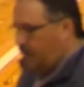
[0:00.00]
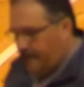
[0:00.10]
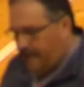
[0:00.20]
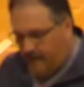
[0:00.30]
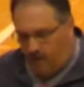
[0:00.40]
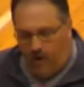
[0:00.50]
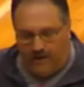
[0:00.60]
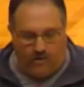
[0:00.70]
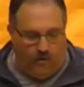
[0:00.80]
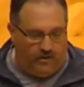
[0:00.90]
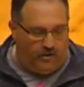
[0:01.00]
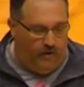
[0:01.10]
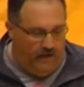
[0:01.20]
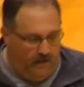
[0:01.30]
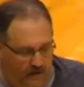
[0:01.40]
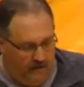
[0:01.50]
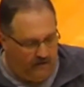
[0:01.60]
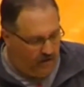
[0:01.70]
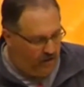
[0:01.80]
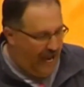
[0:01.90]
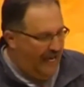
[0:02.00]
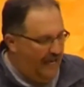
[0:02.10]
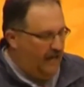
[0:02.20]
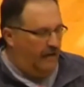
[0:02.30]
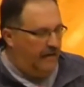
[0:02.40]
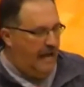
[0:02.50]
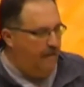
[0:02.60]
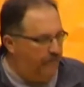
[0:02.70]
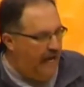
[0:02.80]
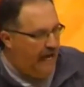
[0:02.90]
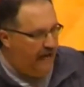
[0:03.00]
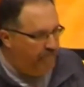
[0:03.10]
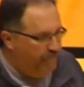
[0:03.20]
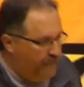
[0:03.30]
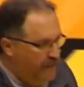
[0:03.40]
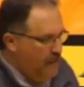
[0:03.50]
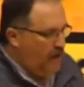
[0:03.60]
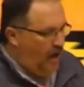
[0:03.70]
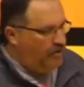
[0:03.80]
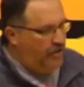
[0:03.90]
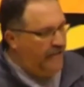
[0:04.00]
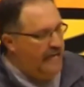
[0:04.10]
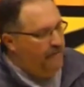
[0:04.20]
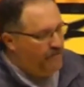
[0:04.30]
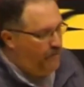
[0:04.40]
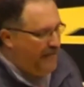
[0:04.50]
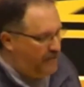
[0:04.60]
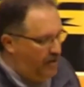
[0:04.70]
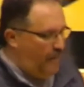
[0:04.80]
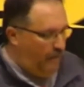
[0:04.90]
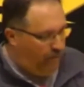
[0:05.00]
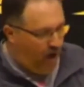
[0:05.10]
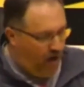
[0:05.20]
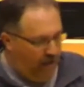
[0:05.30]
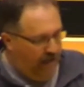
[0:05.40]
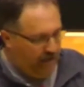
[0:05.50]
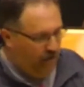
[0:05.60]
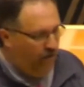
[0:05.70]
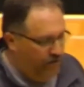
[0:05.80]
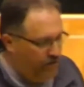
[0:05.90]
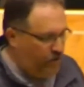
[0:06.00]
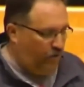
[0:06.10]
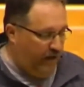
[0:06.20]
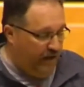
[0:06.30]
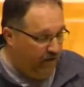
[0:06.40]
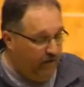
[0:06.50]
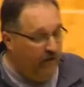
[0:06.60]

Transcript: The question was, do we decide in our game plan our schemes based on the ball handler or the screener?